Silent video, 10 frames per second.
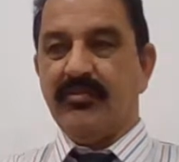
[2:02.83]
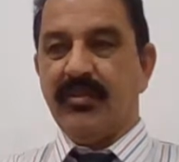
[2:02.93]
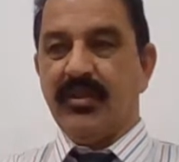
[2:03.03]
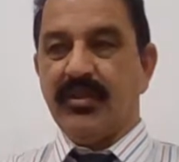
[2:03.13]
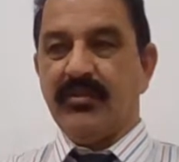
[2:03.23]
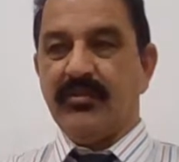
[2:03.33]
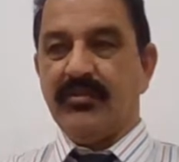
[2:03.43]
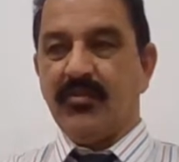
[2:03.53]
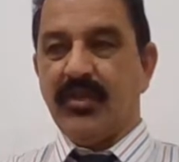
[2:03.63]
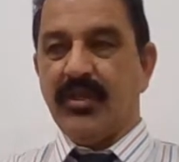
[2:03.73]
When
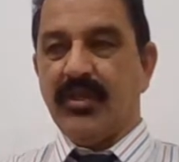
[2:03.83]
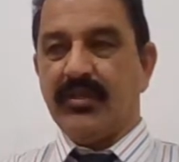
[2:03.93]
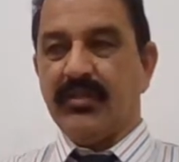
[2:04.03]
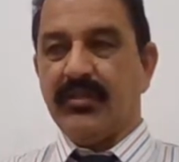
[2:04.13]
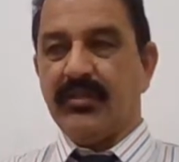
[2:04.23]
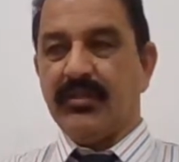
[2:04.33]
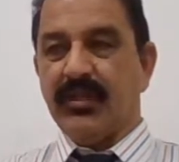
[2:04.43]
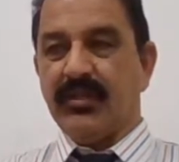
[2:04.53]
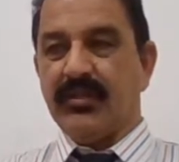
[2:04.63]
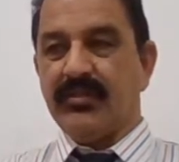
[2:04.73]
we are
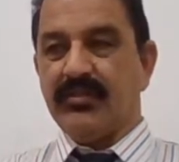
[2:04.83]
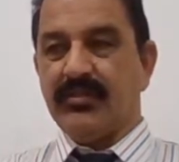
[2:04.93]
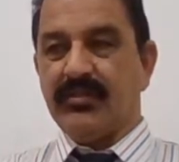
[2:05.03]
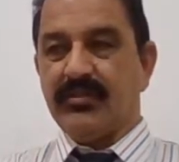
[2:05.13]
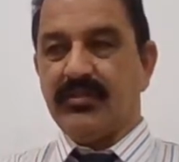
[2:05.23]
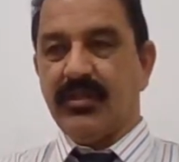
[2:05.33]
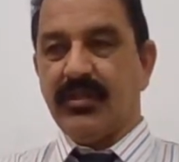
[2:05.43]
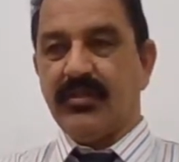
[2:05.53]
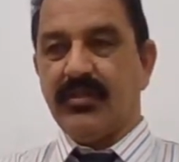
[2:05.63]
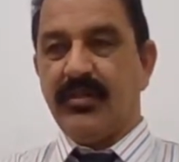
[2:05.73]

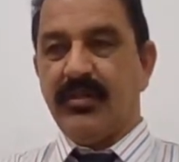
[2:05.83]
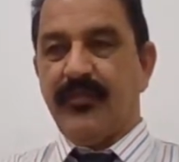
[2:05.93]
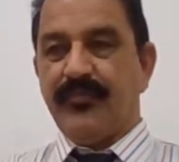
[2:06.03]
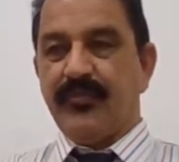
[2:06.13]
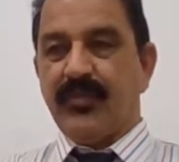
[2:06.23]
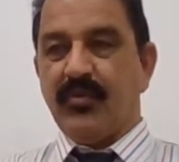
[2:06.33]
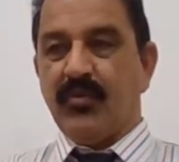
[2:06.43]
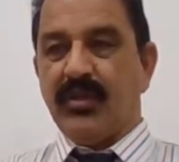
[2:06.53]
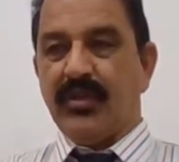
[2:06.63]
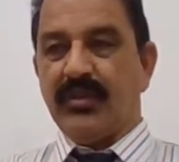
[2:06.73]
start, we
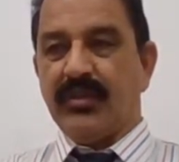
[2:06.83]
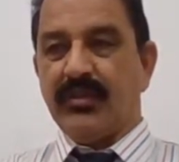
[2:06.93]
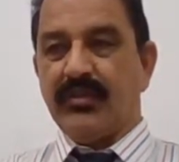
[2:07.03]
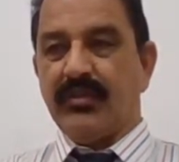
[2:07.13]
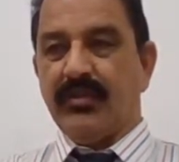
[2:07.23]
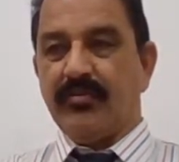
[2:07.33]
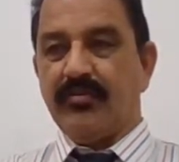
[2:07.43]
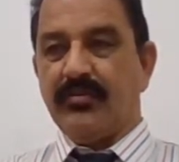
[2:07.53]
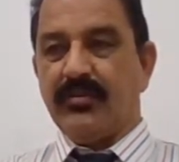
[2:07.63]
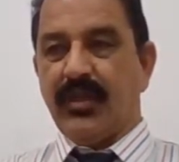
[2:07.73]
can get the
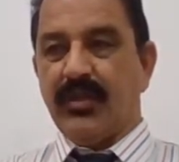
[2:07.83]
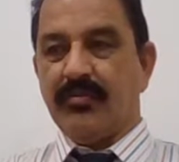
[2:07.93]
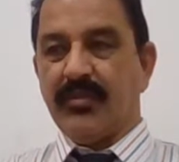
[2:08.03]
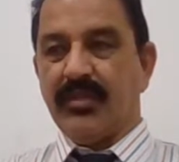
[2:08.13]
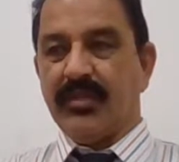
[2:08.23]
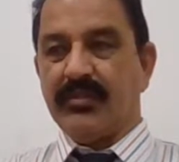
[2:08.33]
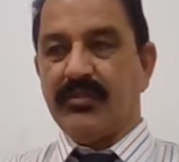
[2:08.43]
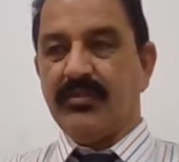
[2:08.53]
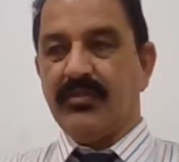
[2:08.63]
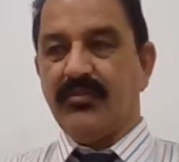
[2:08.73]
tile projects
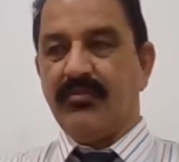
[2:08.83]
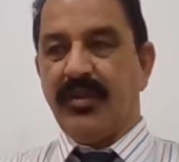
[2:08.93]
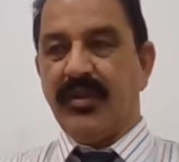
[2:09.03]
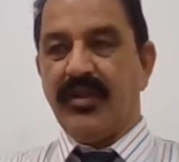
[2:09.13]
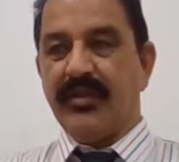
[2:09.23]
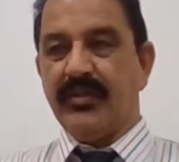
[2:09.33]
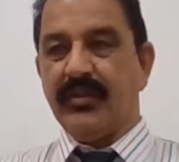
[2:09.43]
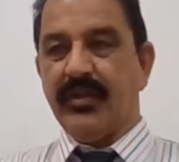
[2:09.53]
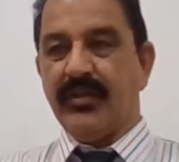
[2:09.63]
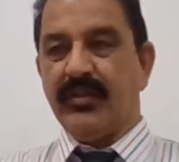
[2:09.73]
finding
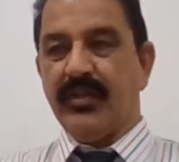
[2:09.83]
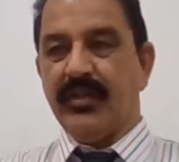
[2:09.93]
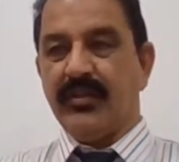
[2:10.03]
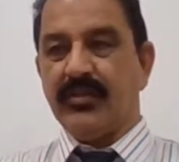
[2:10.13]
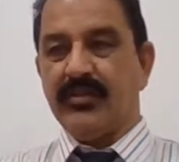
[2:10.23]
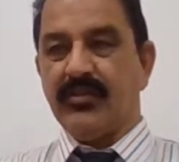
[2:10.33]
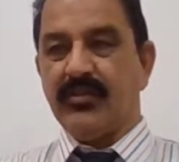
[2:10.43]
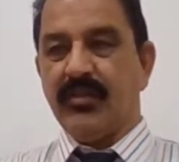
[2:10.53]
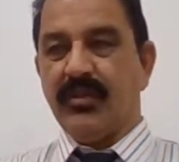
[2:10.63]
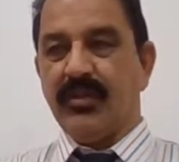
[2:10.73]
and the highest
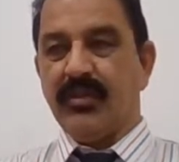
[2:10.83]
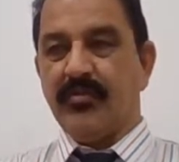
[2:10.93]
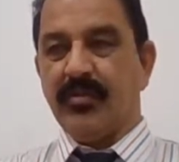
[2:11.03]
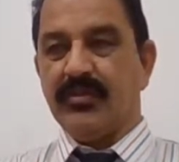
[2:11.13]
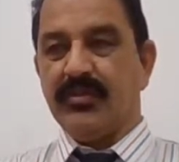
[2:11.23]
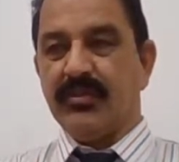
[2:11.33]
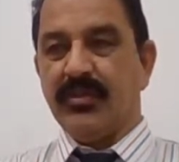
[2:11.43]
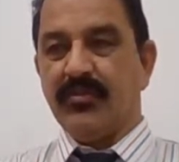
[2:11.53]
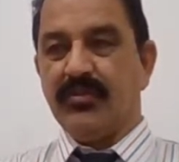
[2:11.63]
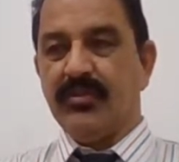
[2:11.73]
quality epoxy
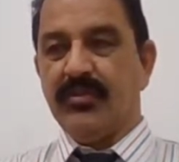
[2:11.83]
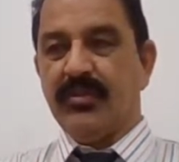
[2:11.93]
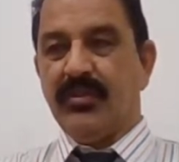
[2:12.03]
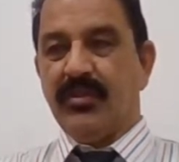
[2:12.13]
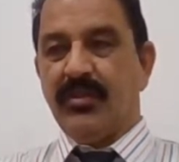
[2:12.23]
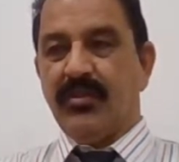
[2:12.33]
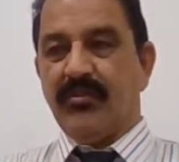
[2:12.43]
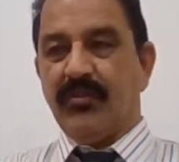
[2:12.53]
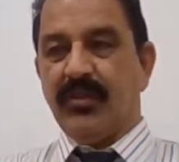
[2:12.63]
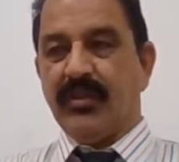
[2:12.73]
grout
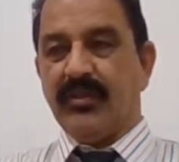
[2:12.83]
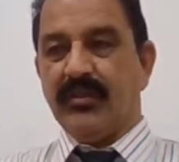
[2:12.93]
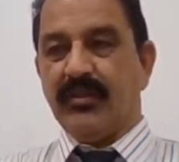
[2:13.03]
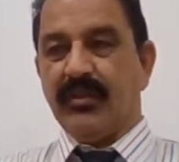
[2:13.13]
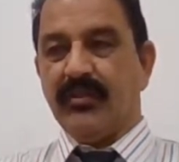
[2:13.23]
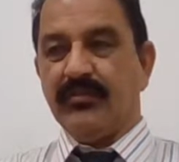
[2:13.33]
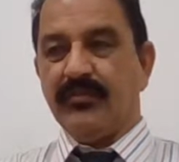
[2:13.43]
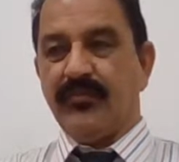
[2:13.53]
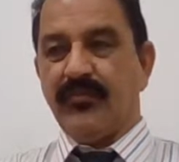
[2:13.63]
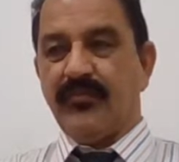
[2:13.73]
where in the
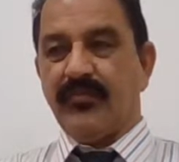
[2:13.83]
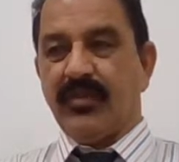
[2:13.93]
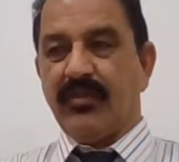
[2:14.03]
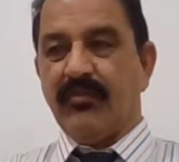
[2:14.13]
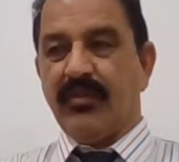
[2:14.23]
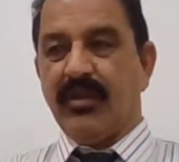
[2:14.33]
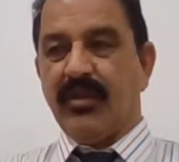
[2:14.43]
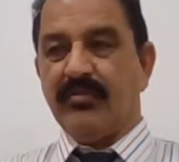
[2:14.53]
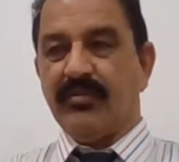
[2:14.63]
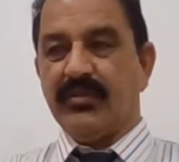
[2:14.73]
way
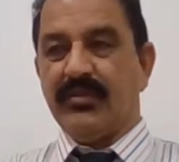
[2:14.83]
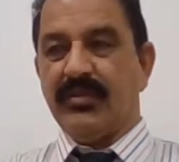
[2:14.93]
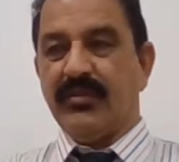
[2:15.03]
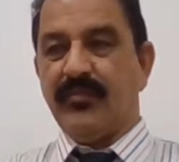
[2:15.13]
of easy.